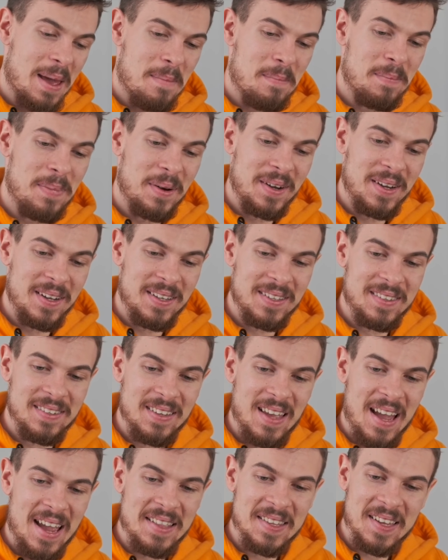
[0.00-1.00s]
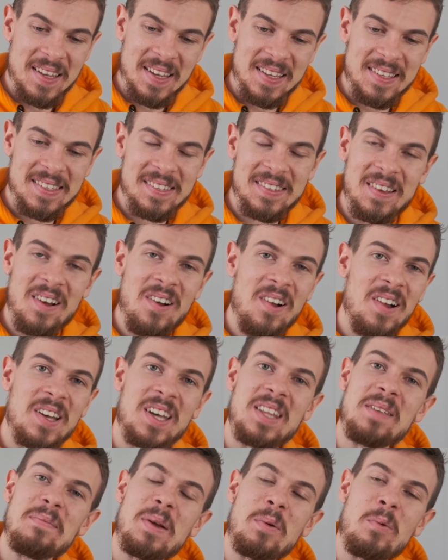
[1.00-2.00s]
But I think it's all
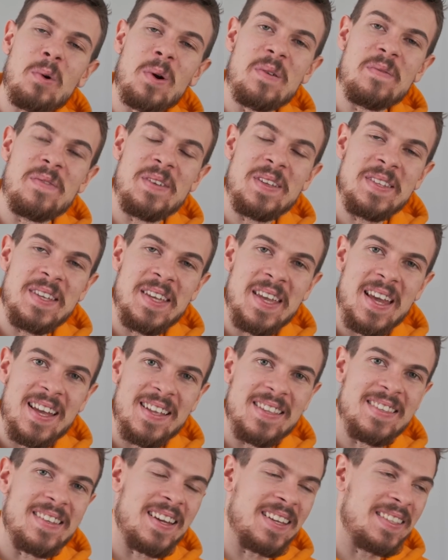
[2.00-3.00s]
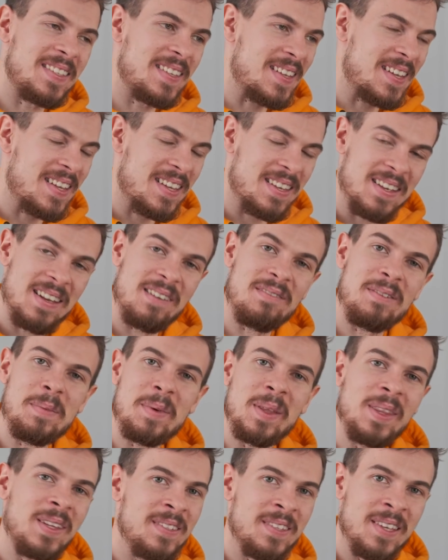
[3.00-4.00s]
gonna be worth in the end. I think
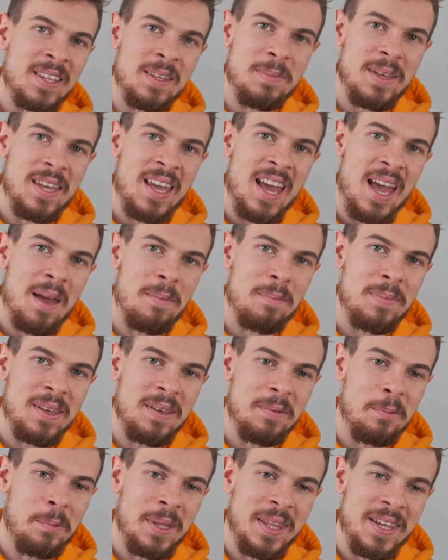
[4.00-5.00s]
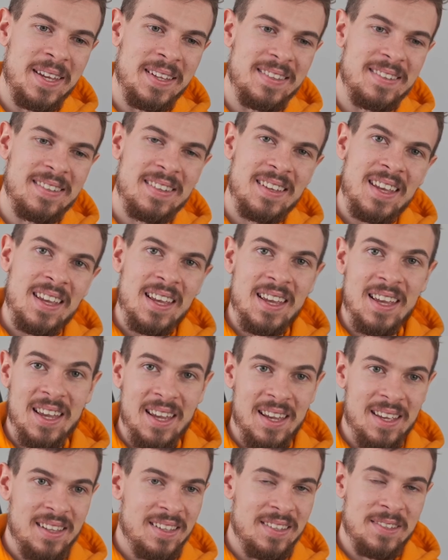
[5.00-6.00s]
everybody's gonna be happy with it,
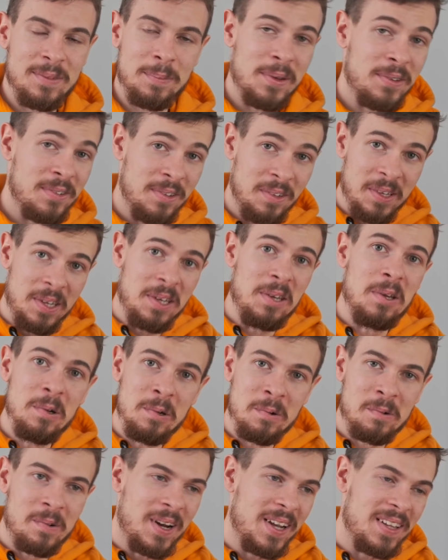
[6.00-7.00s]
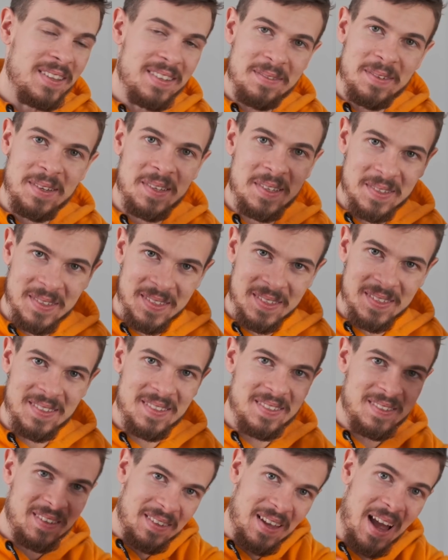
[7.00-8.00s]
and especially you, right?
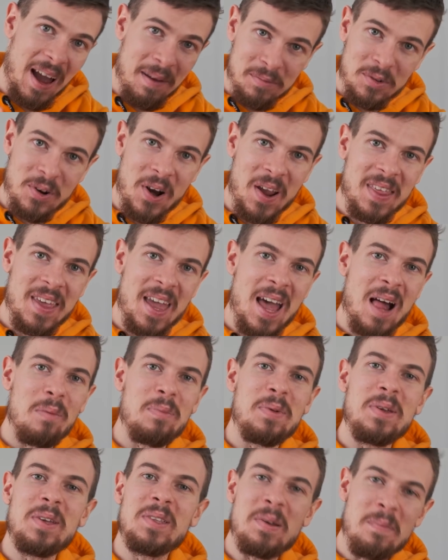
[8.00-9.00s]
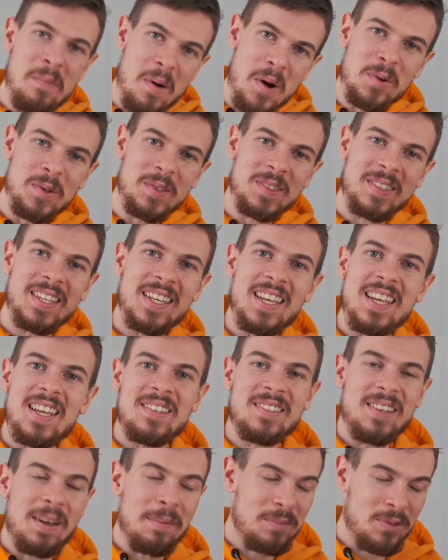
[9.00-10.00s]
Because I'm trying to help you the most,
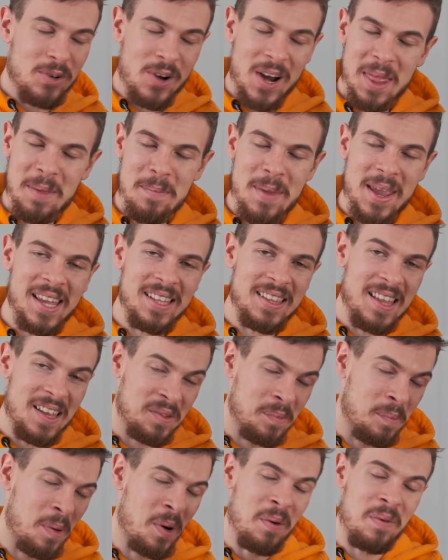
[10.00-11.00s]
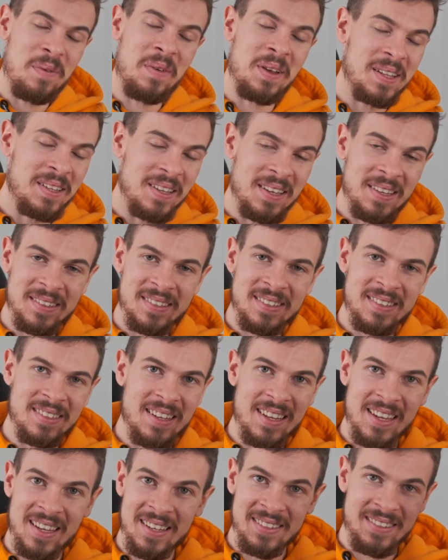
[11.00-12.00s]
so I'm trying to make it as perfect
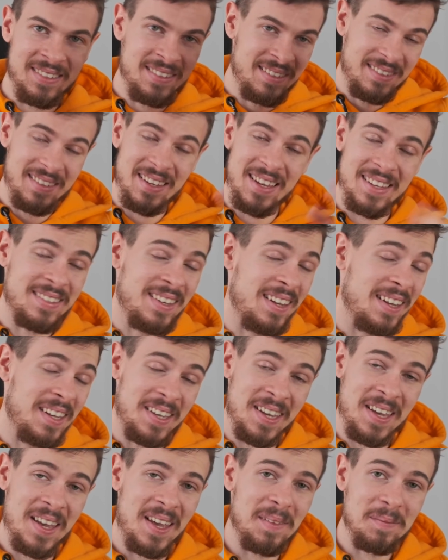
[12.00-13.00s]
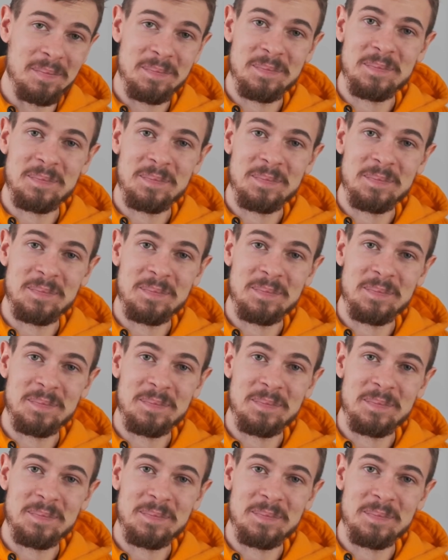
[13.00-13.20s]
as I can.